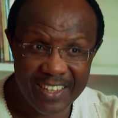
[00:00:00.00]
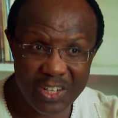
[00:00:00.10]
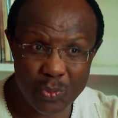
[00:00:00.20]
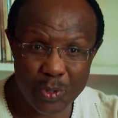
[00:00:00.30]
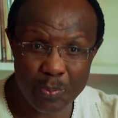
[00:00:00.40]

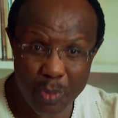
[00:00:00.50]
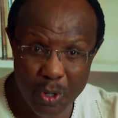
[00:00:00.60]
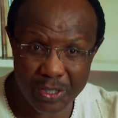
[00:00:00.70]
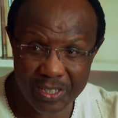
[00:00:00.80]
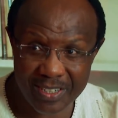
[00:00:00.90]
that we
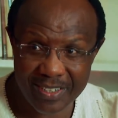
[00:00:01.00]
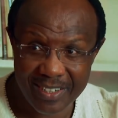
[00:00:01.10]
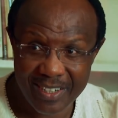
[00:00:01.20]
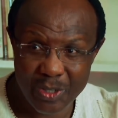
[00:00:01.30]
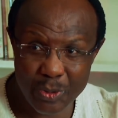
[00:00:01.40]
bought,
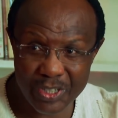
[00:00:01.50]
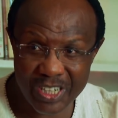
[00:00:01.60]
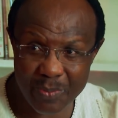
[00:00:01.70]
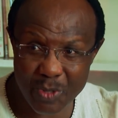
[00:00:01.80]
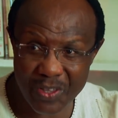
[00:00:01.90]

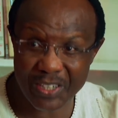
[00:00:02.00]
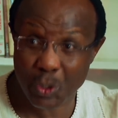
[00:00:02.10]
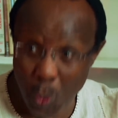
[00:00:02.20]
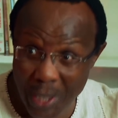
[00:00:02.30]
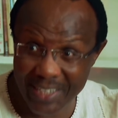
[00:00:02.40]
which are more than
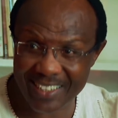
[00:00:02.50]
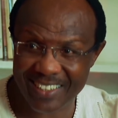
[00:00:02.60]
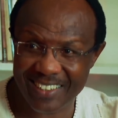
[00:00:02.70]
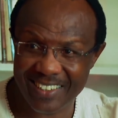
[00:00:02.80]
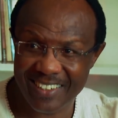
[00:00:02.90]

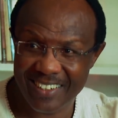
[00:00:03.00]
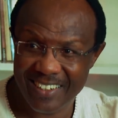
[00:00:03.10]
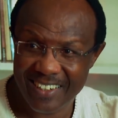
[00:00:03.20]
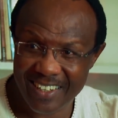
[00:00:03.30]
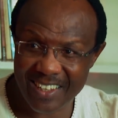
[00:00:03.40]
twice
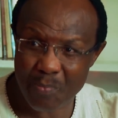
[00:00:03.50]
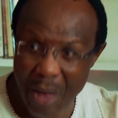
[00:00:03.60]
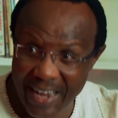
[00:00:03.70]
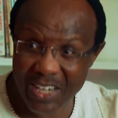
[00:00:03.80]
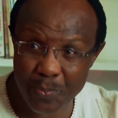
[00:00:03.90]
the
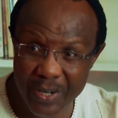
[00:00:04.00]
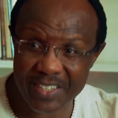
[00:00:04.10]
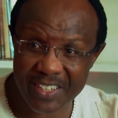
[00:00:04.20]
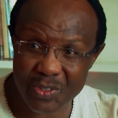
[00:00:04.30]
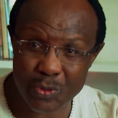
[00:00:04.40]
market
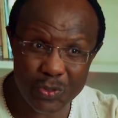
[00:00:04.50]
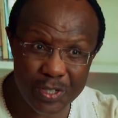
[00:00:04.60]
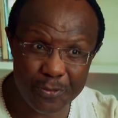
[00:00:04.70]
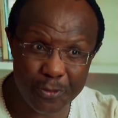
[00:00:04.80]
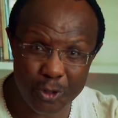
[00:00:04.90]
prices you
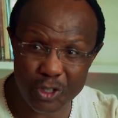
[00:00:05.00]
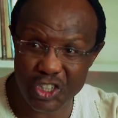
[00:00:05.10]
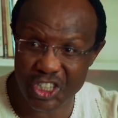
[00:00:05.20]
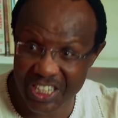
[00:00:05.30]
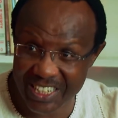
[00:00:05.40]
see for
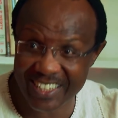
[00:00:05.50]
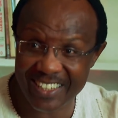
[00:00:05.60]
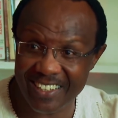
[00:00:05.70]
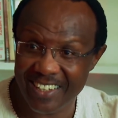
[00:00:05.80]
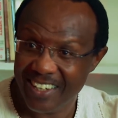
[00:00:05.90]

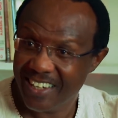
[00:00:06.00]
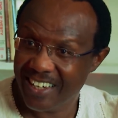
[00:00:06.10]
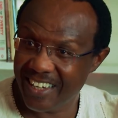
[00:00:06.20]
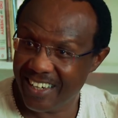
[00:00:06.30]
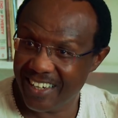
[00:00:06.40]
GE
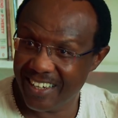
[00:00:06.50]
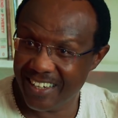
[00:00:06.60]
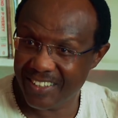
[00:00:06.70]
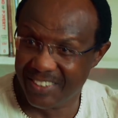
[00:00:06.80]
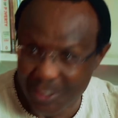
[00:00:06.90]

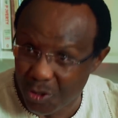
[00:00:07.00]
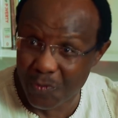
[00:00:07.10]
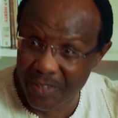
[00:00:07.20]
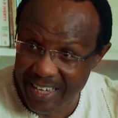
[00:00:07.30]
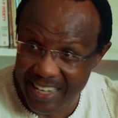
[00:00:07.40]

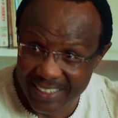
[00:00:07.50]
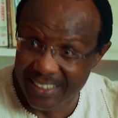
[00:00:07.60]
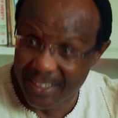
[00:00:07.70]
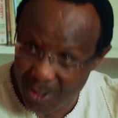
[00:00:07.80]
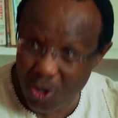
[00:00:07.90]

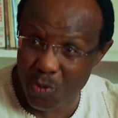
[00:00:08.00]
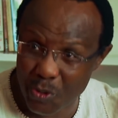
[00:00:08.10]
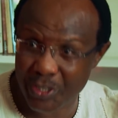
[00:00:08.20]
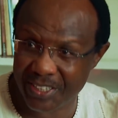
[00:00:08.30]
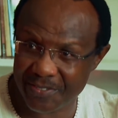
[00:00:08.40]
state-of-the-art
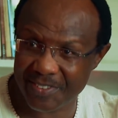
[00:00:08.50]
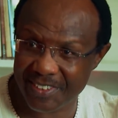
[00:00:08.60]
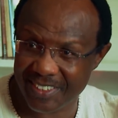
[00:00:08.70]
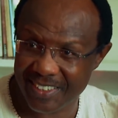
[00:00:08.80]
locomotives.